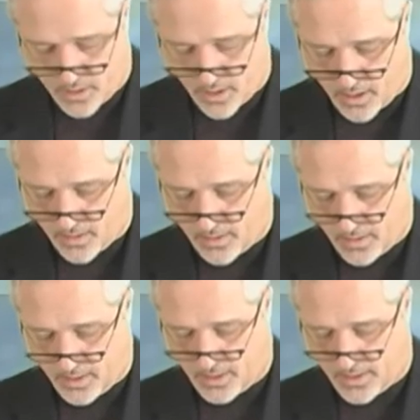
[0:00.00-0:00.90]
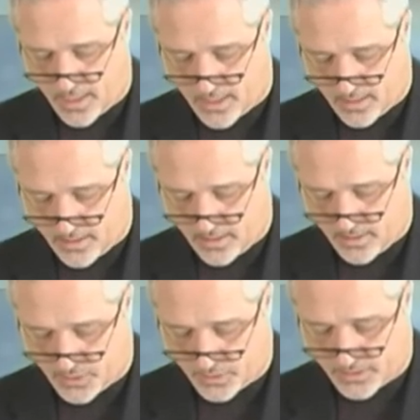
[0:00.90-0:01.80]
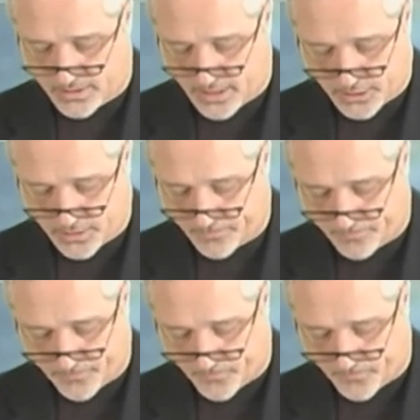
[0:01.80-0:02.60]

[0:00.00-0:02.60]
are in that jurisdiction.